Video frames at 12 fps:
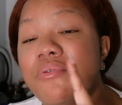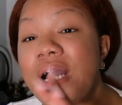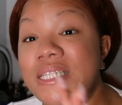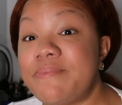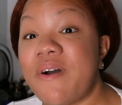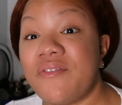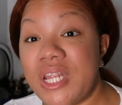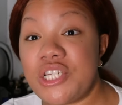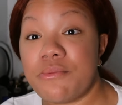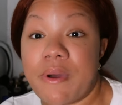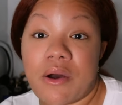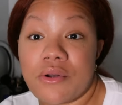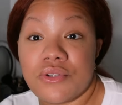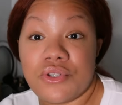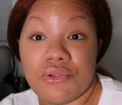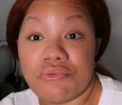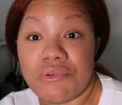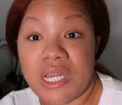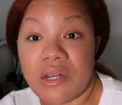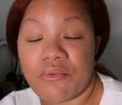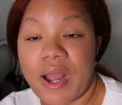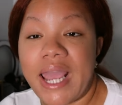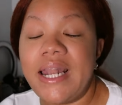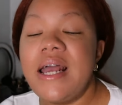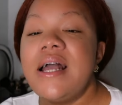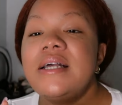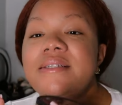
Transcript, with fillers: pressed foundation powders do you need, right?